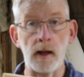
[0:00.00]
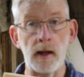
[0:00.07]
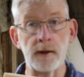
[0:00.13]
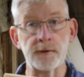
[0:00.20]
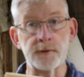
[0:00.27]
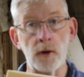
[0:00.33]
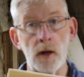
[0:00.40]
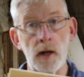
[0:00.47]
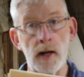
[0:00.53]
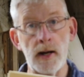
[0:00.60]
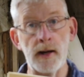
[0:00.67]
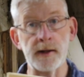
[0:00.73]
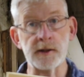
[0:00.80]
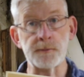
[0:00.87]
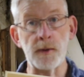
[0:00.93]
And so
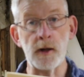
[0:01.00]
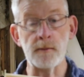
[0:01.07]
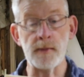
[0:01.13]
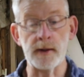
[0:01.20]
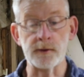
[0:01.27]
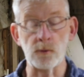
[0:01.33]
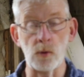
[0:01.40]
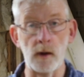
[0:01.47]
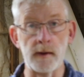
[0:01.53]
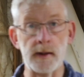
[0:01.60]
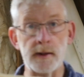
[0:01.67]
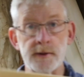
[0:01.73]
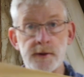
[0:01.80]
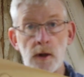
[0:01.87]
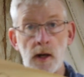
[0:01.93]
I experimented with
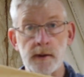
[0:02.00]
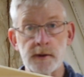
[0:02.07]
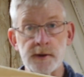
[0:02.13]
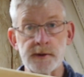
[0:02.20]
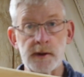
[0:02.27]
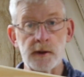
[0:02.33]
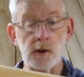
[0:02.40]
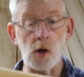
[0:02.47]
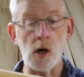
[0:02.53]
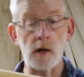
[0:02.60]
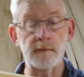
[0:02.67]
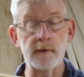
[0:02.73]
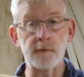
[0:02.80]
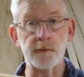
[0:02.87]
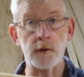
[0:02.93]
it, and so I just did the
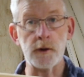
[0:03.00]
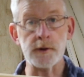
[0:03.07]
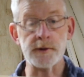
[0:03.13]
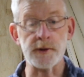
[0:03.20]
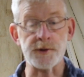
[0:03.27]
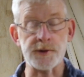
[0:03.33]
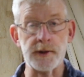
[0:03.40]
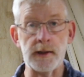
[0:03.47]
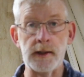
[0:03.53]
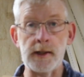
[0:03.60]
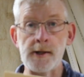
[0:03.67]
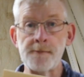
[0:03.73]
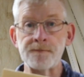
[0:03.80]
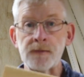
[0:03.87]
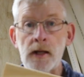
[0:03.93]
carving first to
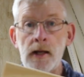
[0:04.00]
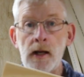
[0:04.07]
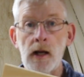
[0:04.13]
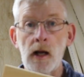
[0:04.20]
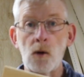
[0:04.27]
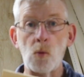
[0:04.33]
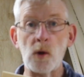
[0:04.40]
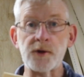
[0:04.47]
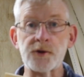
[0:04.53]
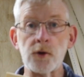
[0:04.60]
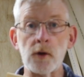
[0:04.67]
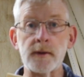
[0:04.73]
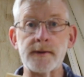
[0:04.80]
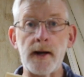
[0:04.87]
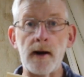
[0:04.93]
see what
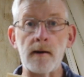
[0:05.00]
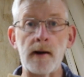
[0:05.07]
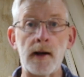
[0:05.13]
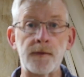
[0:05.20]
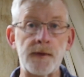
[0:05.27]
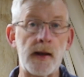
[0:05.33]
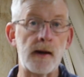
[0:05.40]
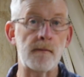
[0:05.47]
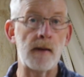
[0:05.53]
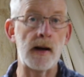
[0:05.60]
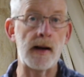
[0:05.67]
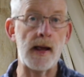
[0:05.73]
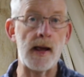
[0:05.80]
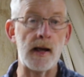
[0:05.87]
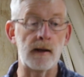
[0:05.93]
sort of tear out that I
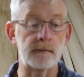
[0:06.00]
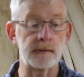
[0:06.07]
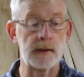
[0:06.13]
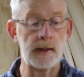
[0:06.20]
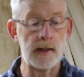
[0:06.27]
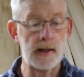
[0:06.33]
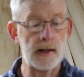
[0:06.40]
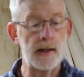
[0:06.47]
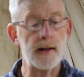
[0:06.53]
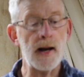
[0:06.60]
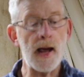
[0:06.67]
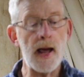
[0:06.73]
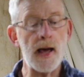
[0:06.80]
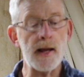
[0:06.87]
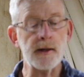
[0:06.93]
might have. And
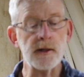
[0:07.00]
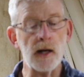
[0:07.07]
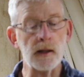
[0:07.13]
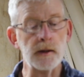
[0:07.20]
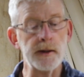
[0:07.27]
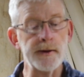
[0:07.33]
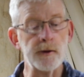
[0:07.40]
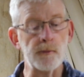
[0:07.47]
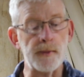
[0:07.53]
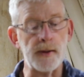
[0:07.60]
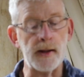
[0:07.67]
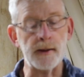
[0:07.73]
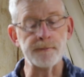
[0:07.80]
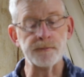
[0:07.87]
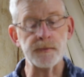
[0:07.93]
I had a little
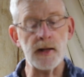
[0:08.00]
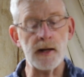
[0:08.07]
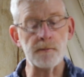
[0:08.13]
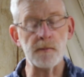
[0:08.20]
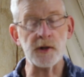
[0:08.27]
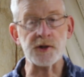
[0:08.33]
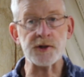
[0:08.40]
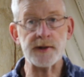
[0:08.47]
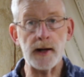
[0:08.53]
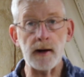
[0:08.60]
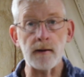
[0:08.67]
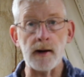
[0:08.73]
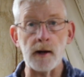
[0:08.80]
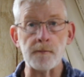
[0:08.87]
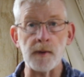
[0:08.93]
bit, not much
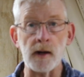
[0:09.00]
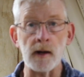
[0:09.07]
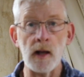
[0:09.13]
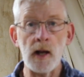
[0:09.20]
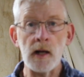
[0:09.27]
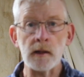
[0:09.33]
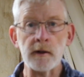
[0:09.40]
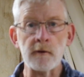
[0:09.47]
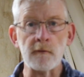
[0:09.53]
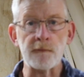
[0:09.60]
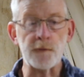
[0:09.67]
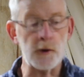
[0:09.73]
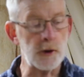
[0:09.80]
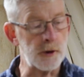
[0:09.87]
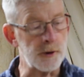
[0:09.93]
tear out, but little
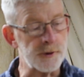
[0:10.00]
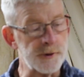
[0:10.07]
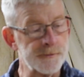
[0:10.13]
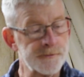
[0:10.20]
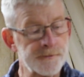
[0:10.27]
furs.